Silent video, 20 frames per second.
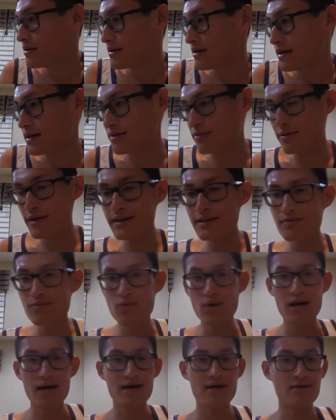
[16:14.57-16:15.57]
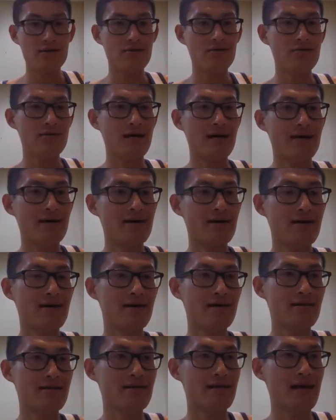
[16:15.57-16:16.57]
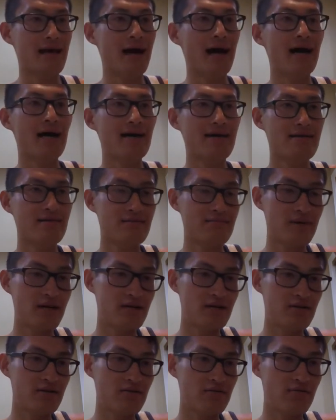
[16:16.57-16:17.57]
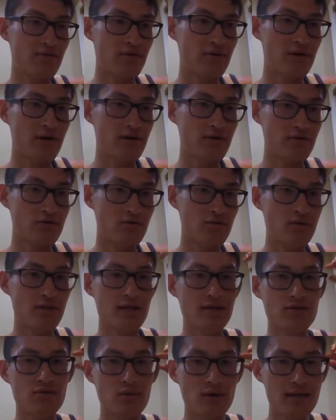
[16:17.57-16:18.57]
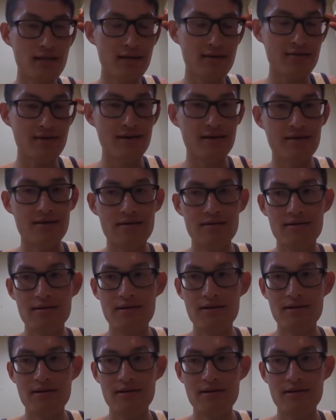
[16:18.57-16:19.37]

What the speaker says: Yeah, the reason why, like the eye is special for, 2020 year,